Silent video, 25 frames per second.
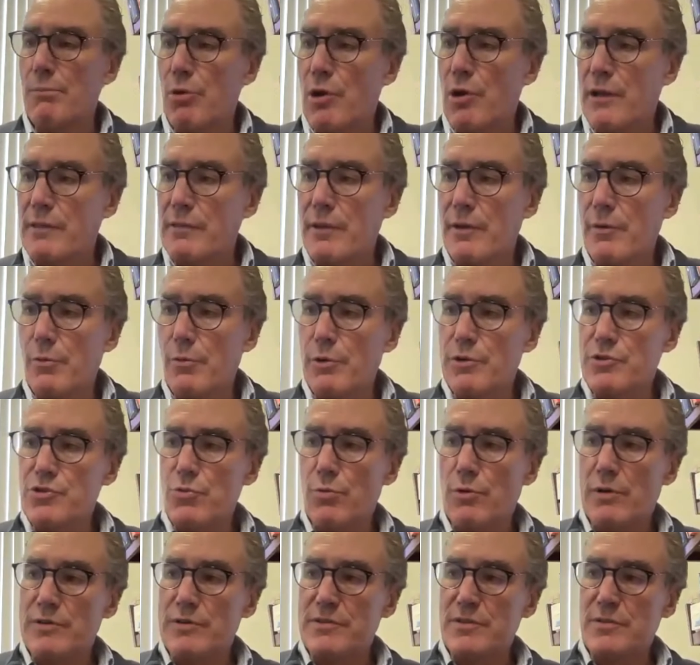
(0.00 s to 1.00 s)
broadly
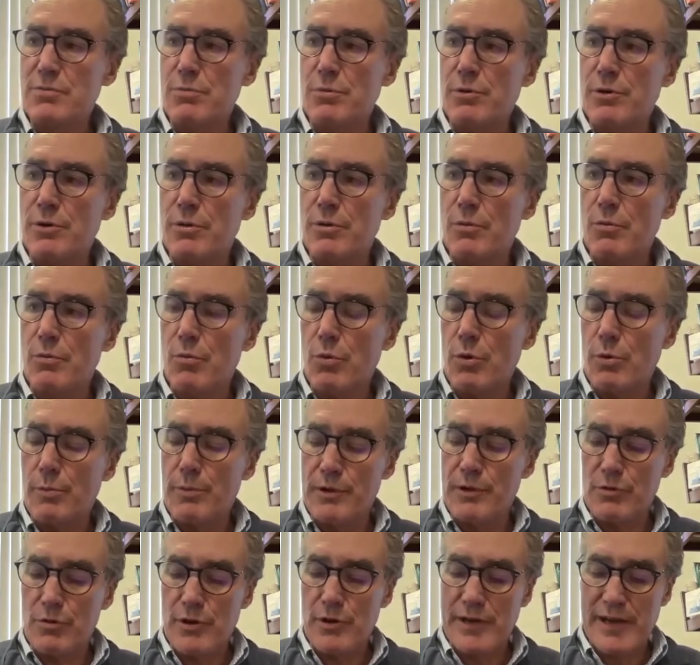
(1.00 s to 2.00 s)
which ones we're, we'll
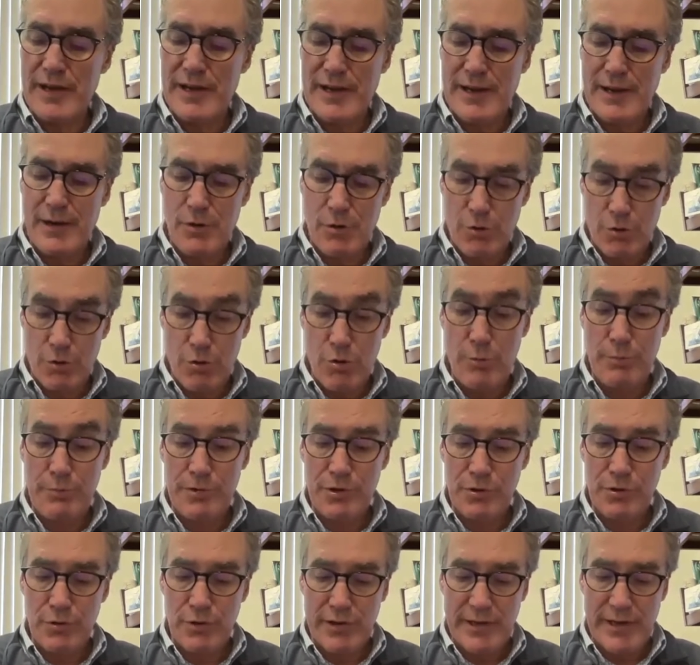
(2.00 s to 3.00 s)
be looking at or hope
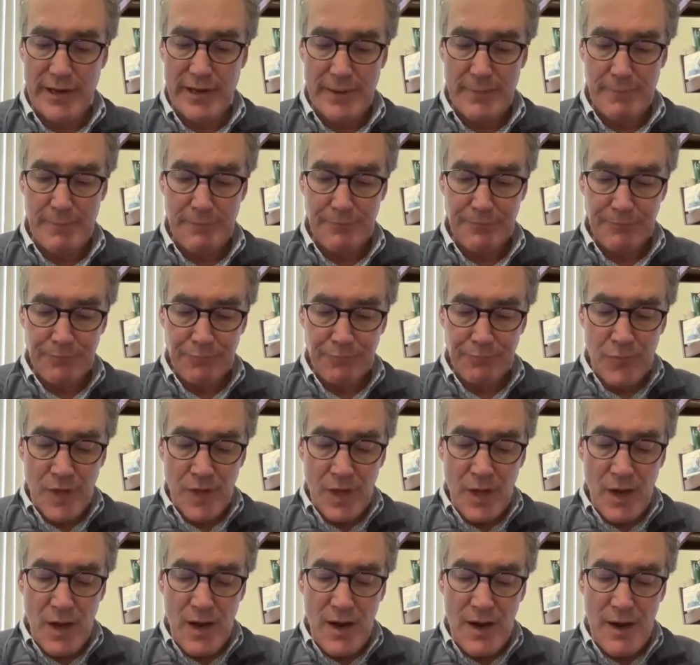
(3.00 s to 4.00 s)
to look at,
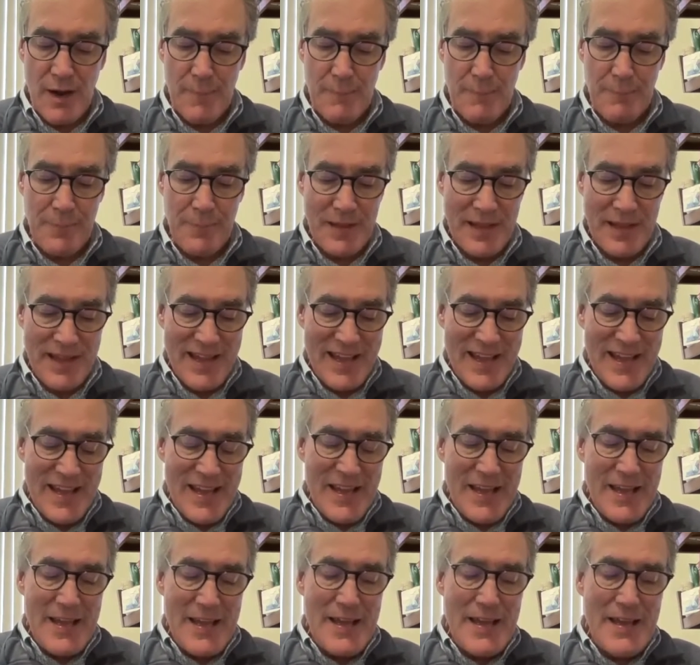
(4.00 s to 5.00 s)
um,
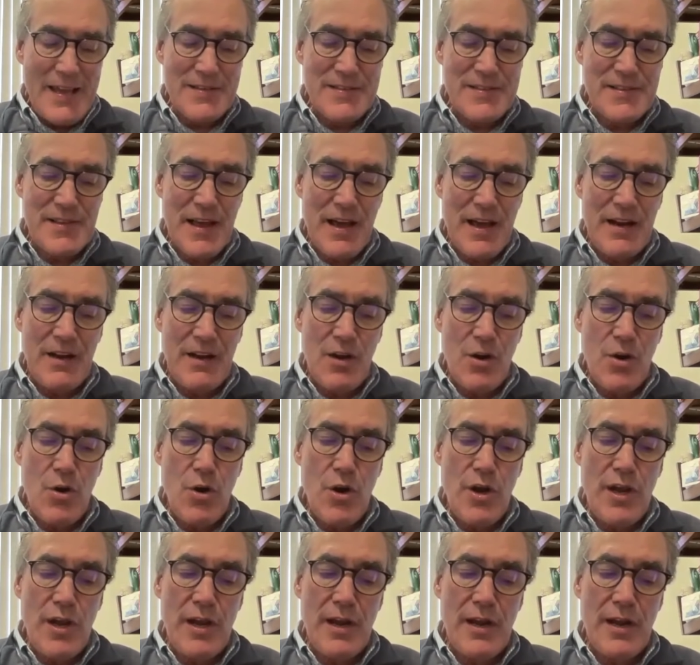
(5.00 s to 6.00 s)
is that
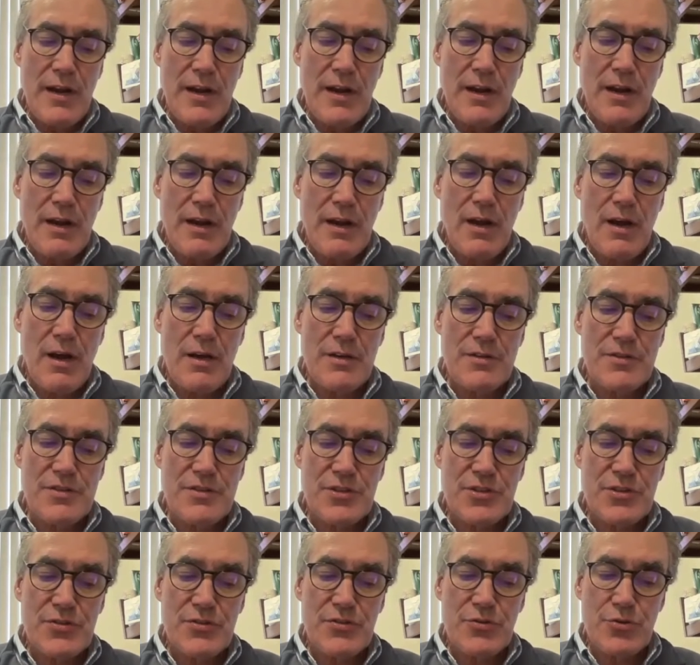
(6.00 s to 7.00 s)
in a
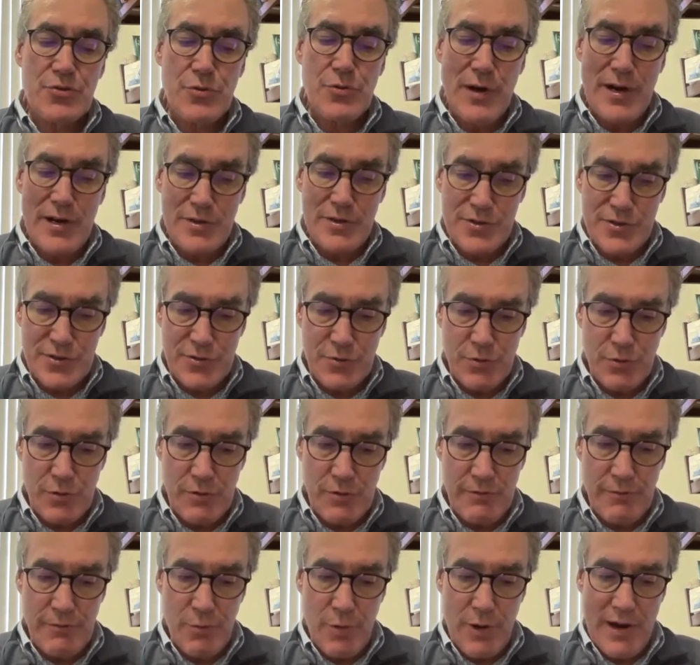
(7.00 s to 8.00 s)
strange
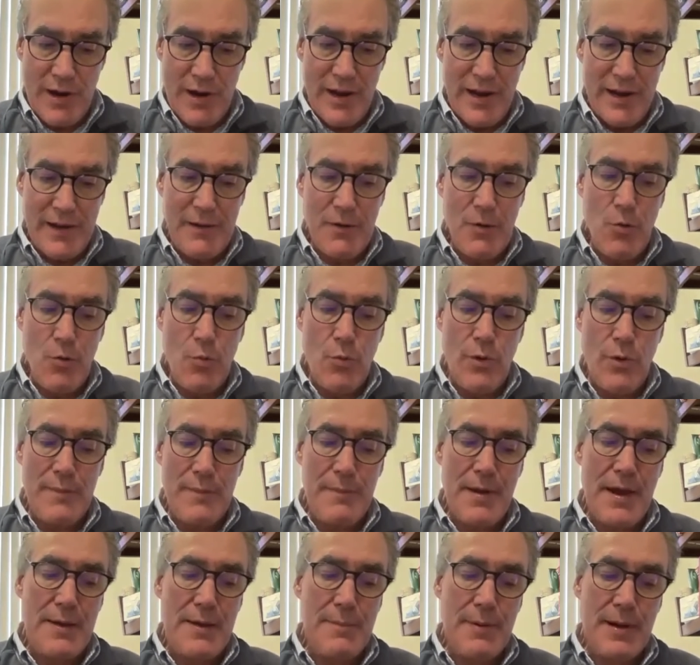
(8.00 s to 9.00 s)
sort of way, we
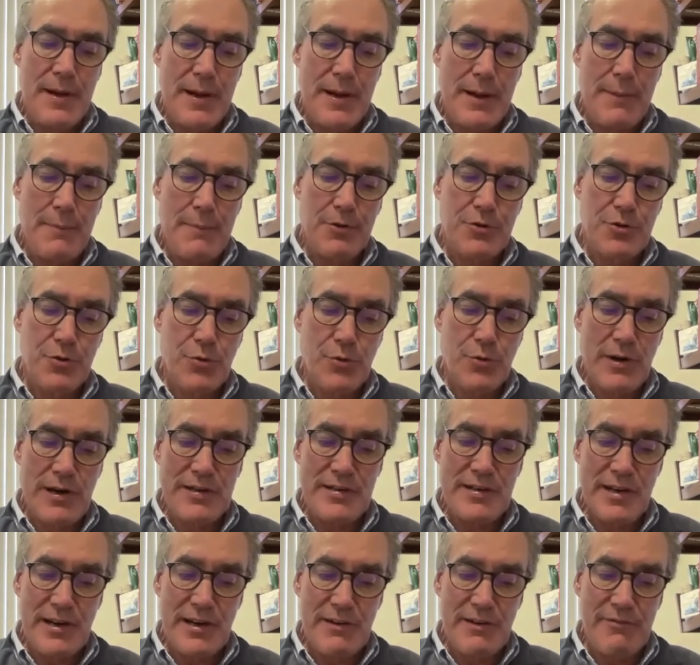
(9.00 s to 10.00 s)
may be able to
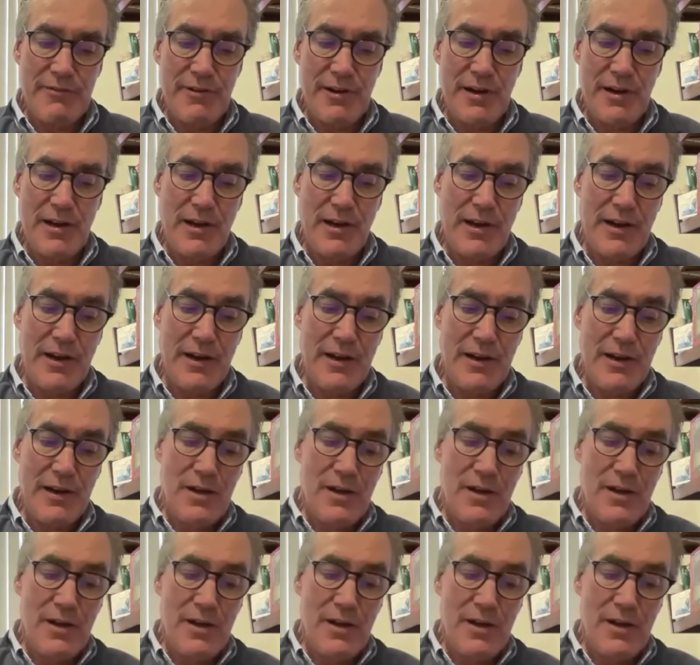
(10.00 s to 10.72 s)
identify